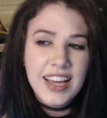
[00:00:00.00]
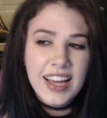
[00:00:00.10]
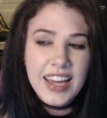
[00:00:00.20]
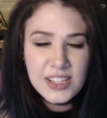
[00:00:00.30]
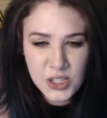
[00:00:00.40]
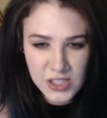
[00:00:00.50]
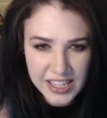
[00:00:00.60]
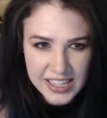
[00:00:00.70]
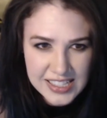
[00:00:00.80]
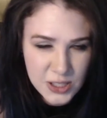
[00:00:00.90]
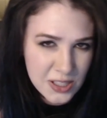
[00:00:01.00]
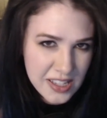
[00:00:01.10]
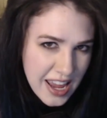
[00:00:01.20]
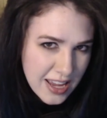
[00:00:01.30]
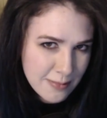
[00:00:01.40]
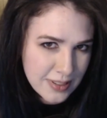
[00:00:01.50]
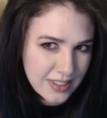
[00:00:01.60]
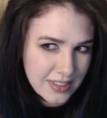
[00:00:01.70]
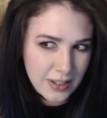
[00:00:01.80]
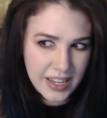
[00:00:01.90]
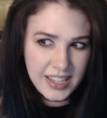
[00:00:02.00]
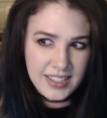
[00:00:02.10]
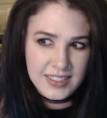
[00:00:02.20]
It's just like it's just a name, right?